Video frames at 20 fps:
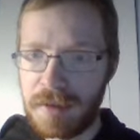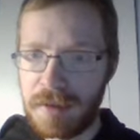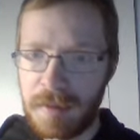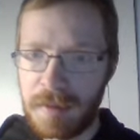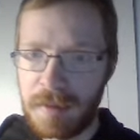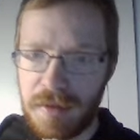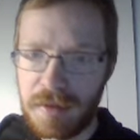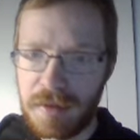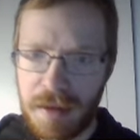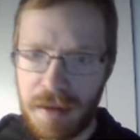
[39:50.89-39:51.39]

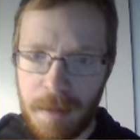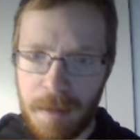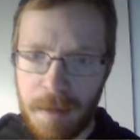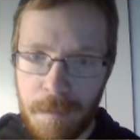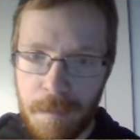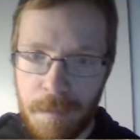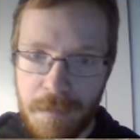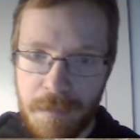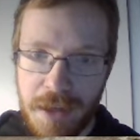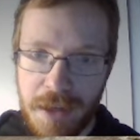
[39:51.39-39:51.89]
Um,
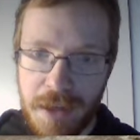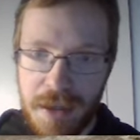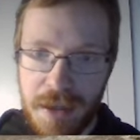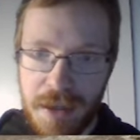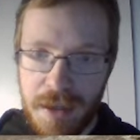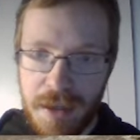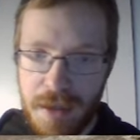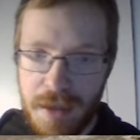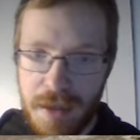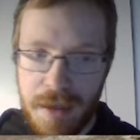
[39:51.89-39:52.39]

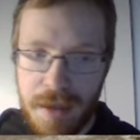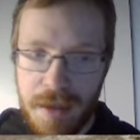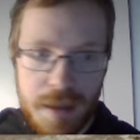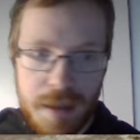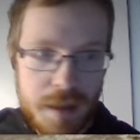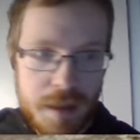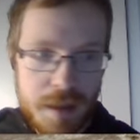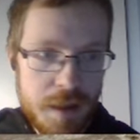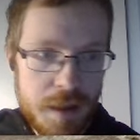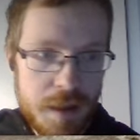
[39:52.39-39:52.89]

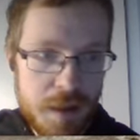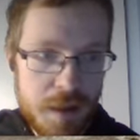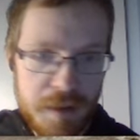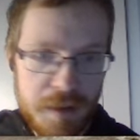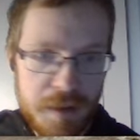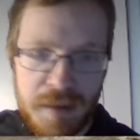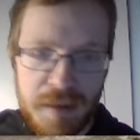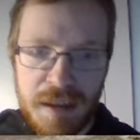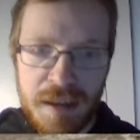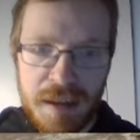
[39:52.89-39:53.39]
honestly, it
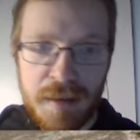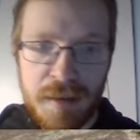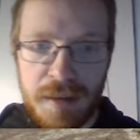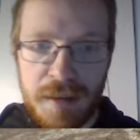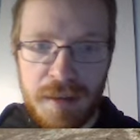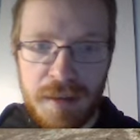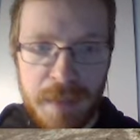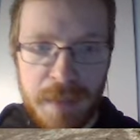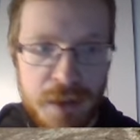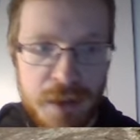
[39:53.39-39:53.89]
is a little bit
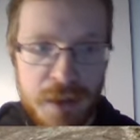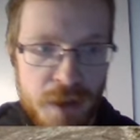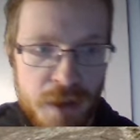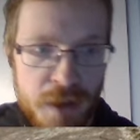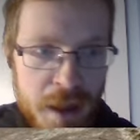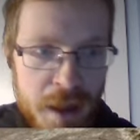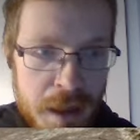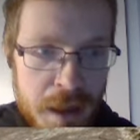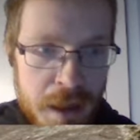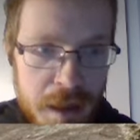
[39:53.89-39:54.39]
dry.
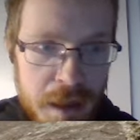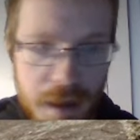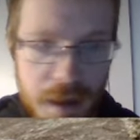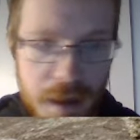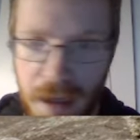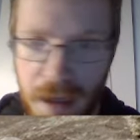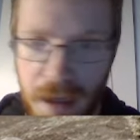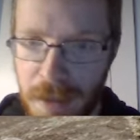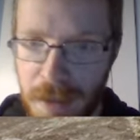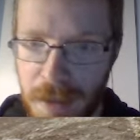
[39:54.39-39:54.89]
I
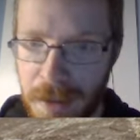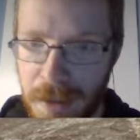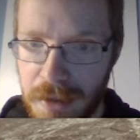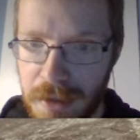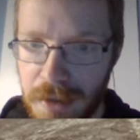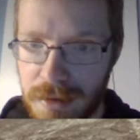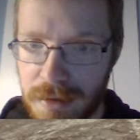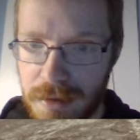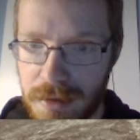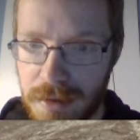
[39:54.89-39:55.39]
might
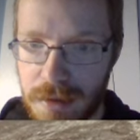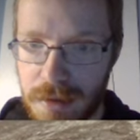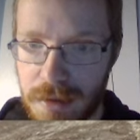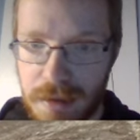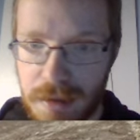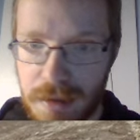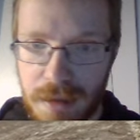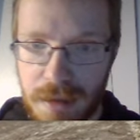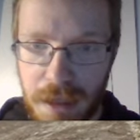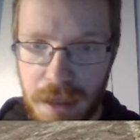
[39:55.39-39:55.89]

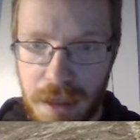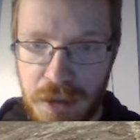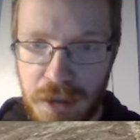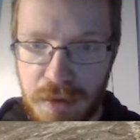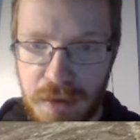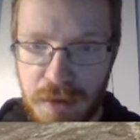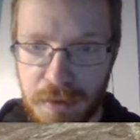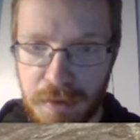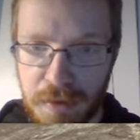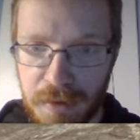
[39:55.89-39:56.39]
hedge
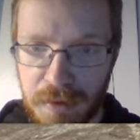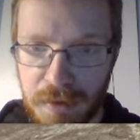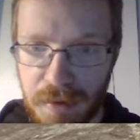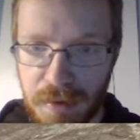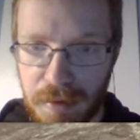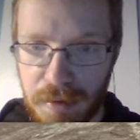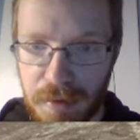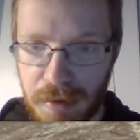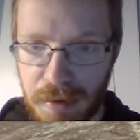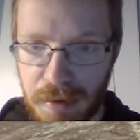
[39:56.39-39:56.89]
towards
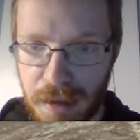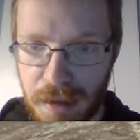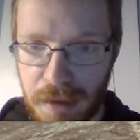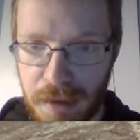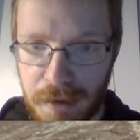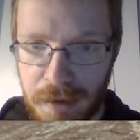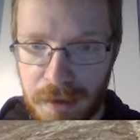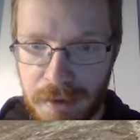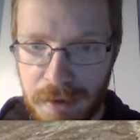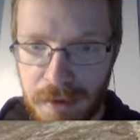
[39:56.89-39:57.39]

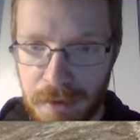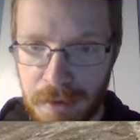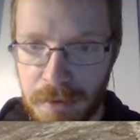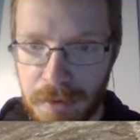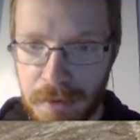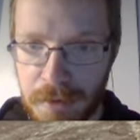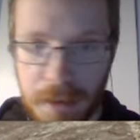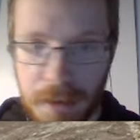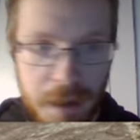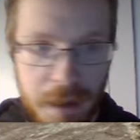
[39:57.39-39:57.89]
Querétaro,
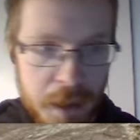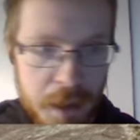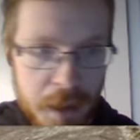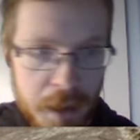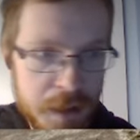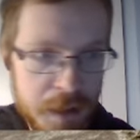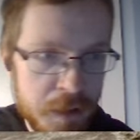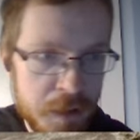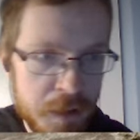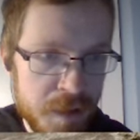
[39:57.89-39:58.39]
Guanajuato or
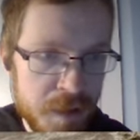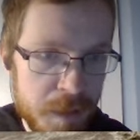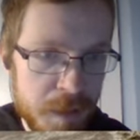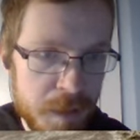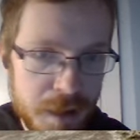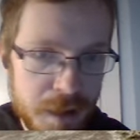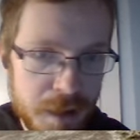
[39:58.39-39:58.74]
something.